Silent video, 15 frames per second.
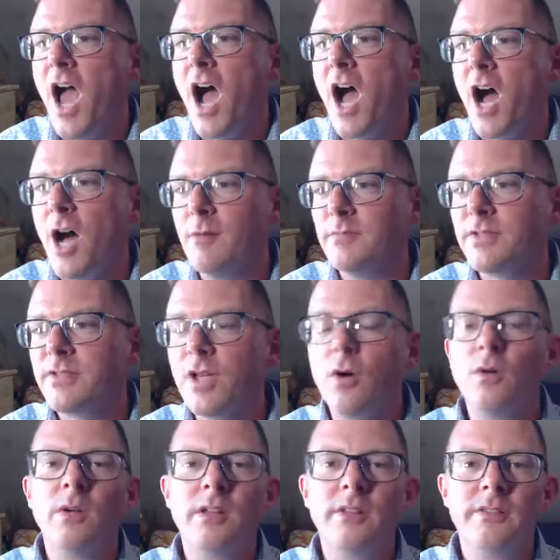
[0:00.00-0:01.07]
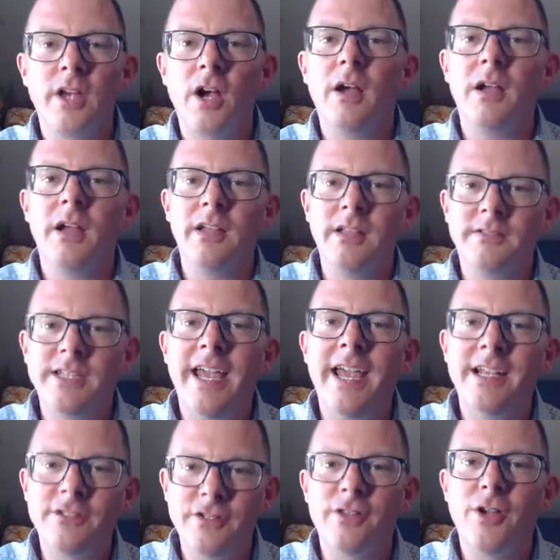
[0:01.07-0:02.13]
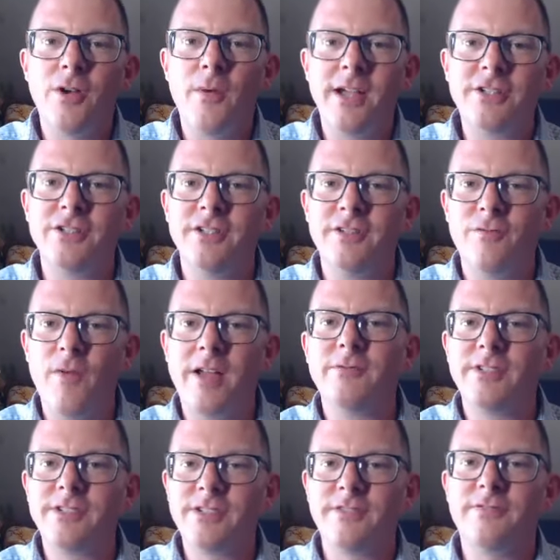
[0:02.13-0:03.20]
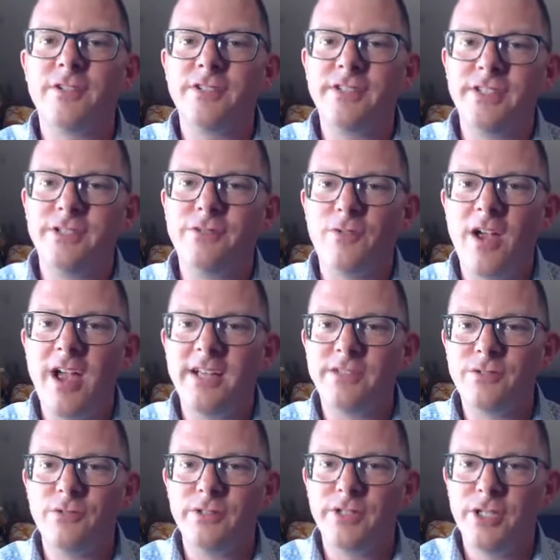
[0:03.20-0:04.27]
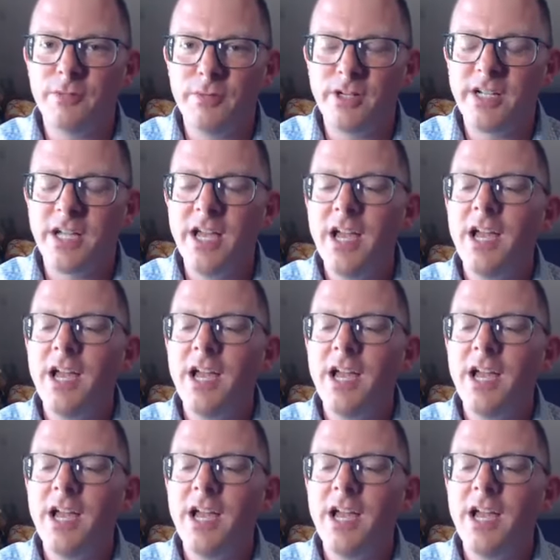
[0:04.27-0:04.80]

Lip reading: To answer the question of when was the first East Aurora High School yearbook,